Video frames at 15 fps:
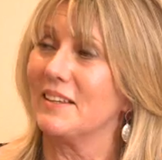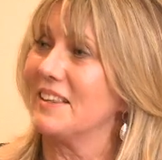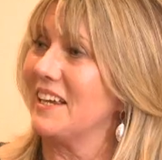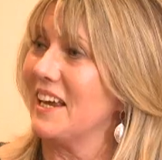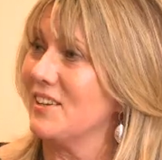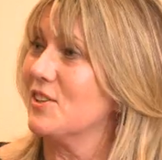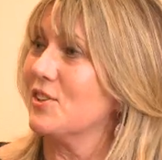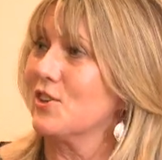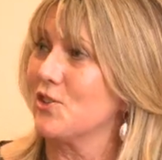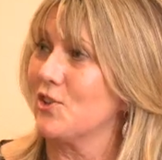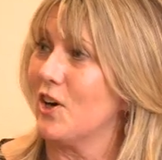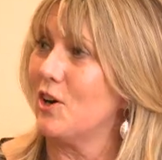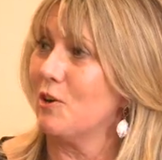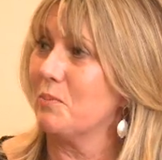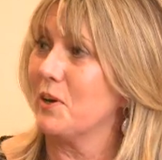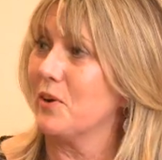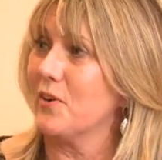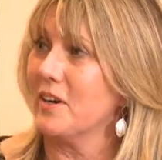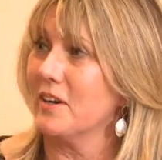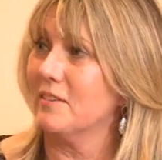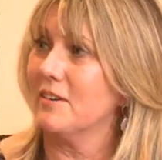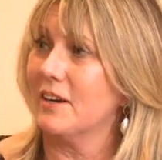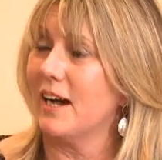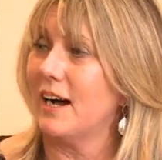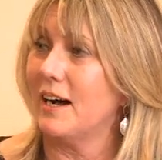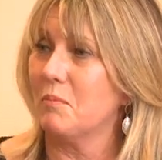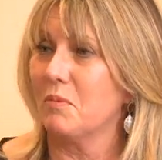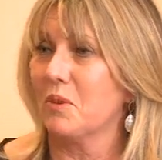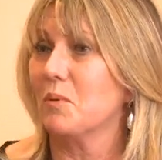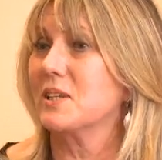at the end of the trial period,
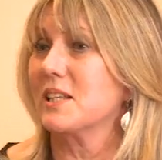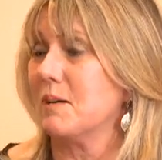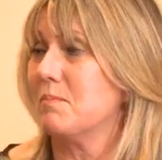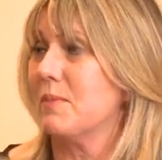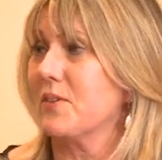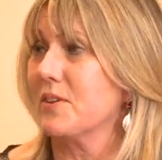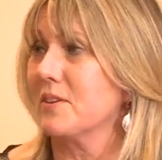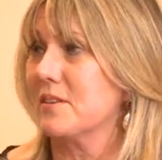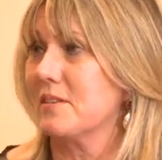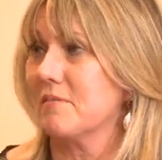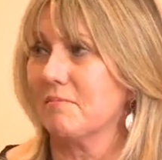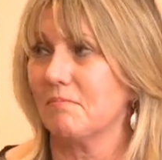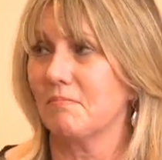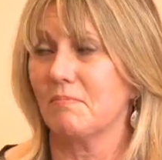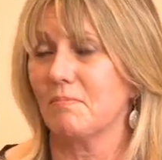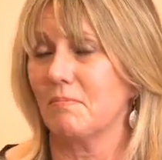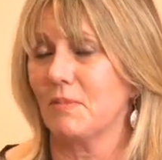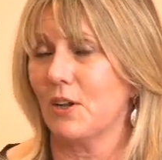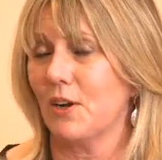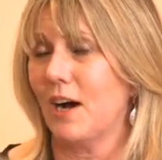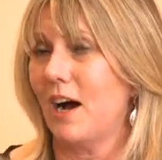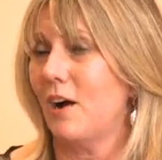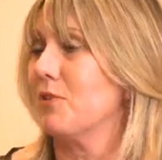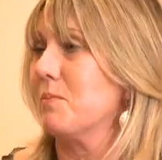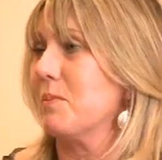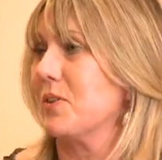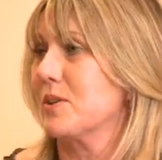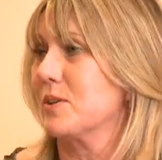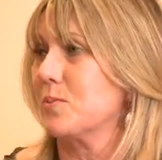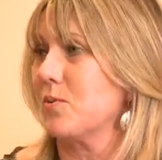there were some mothers, half the
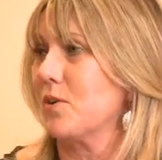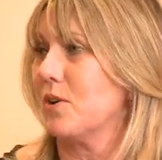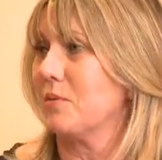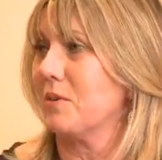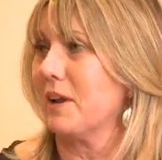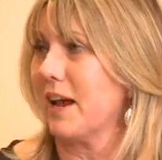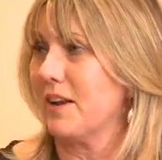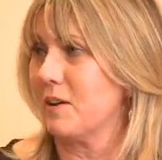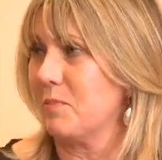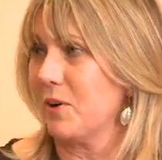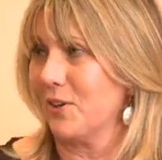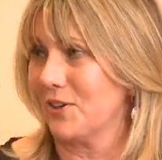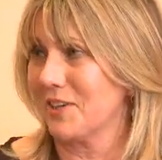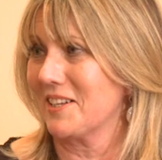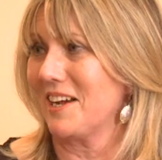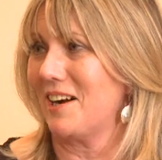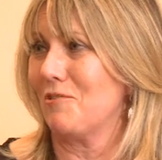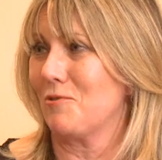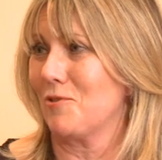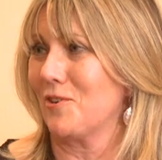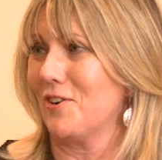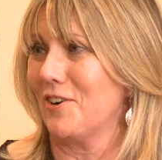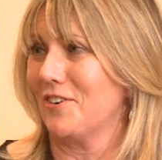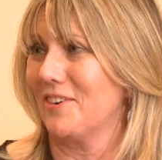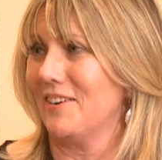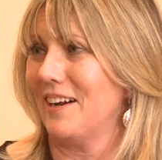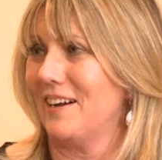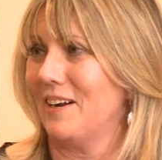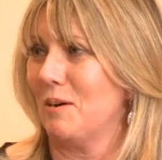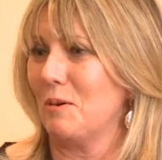mothers were on antibiotics, half were on
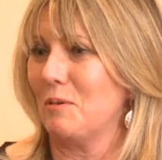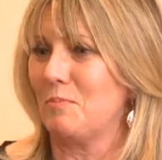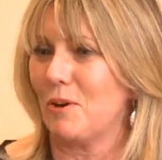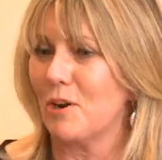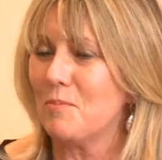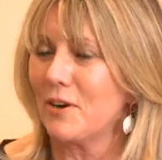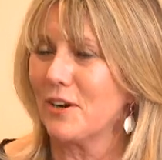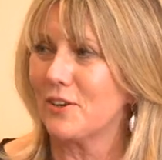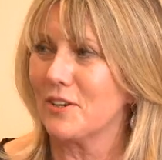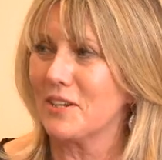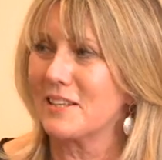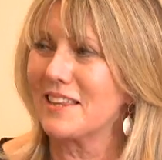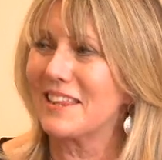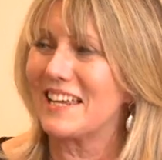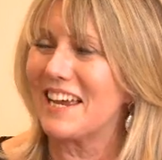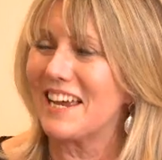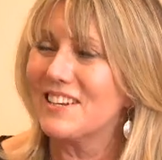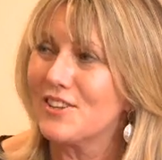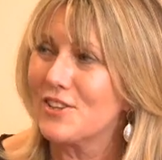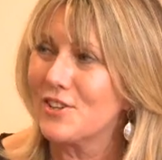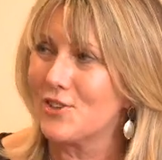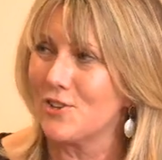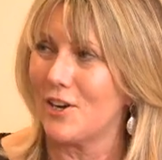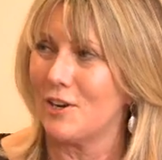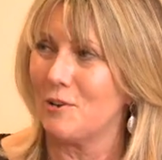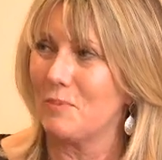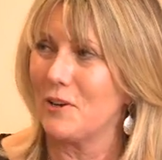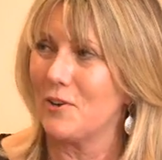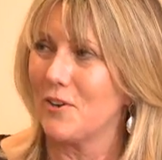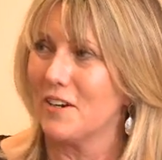probiotics. At the end of the trial
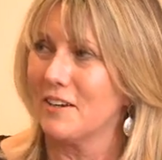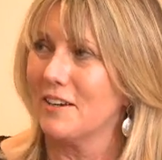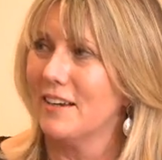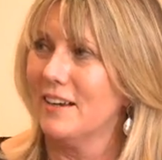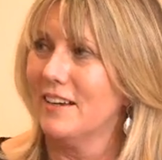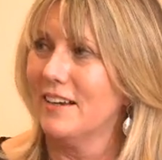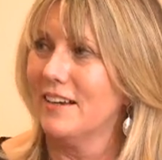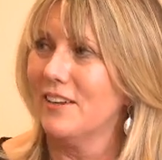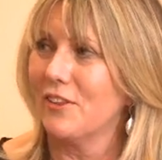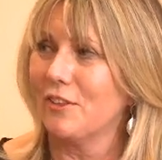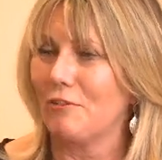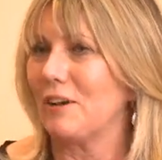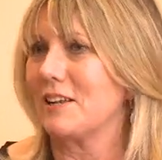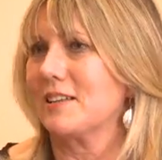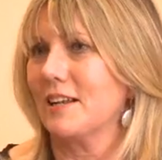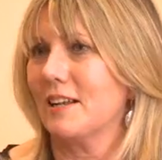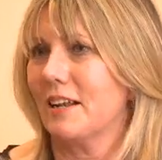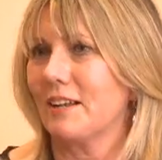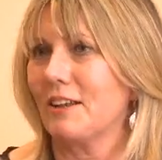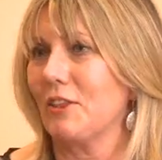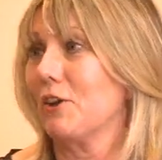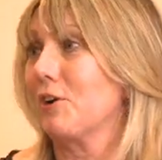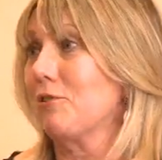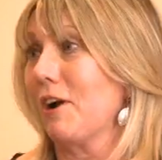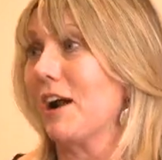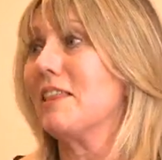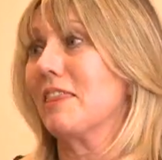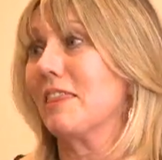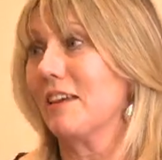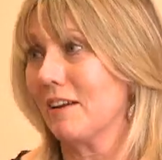period, the
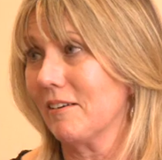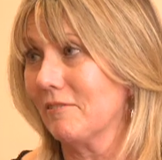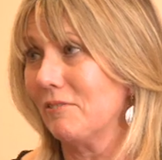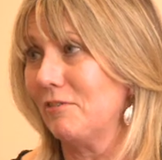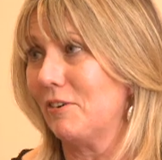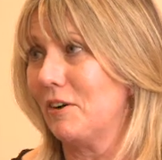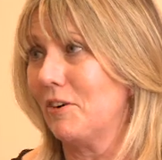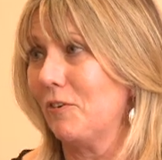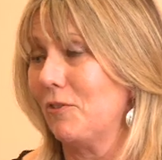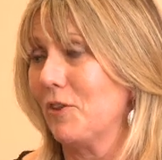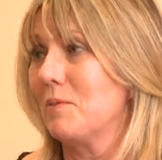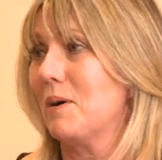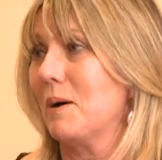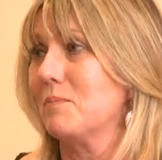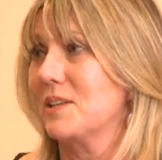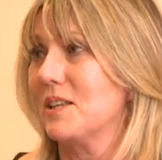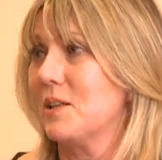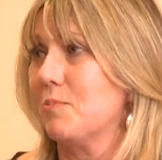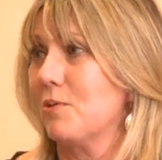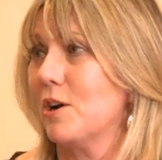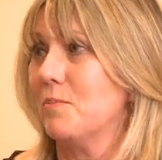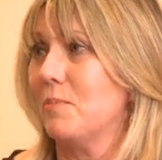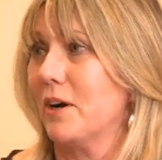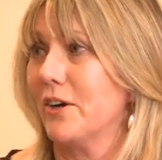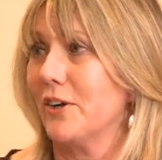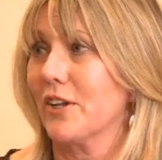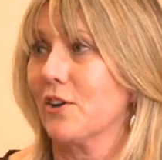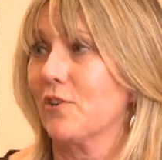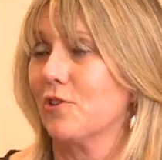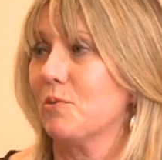great thing for the mums in the
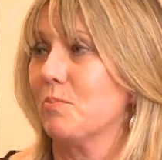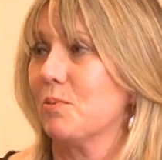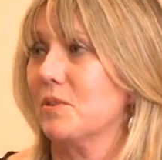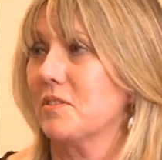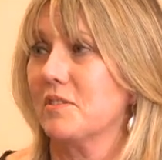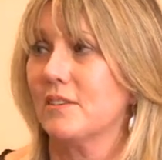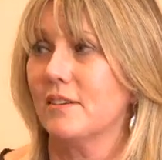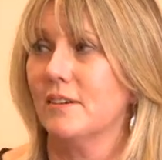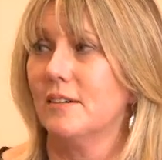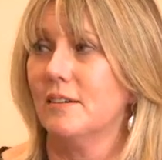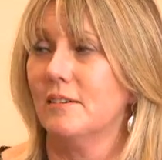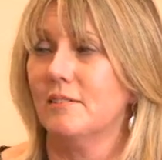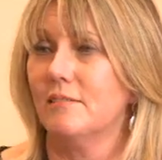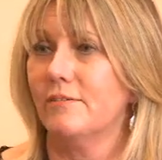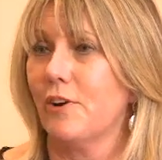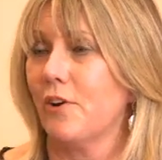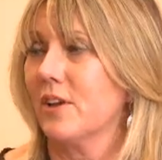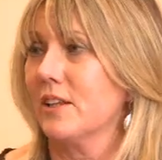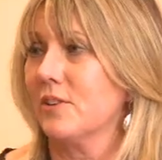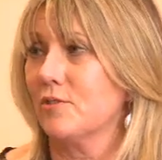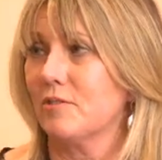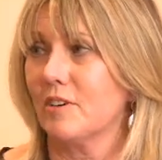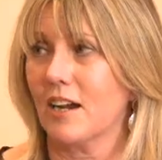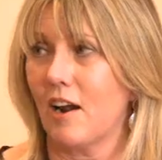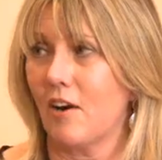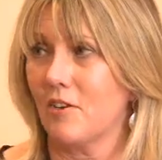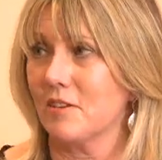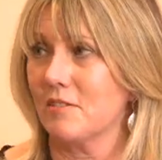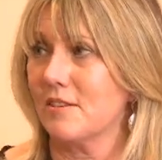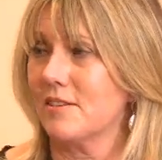probiotic group was very little
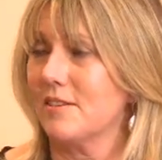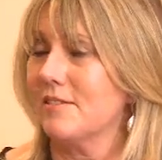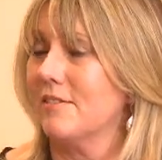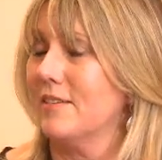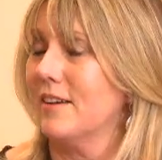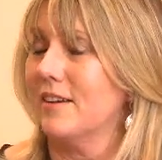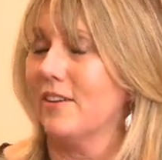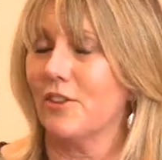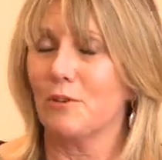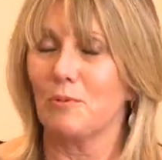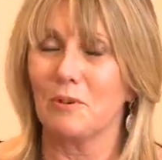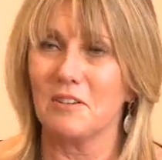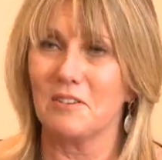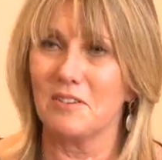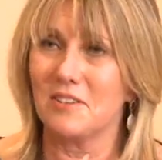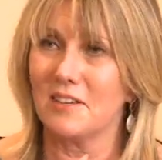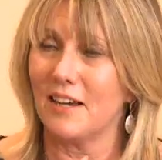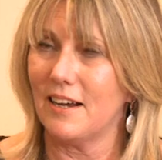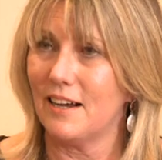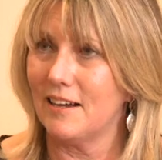recurrence. There was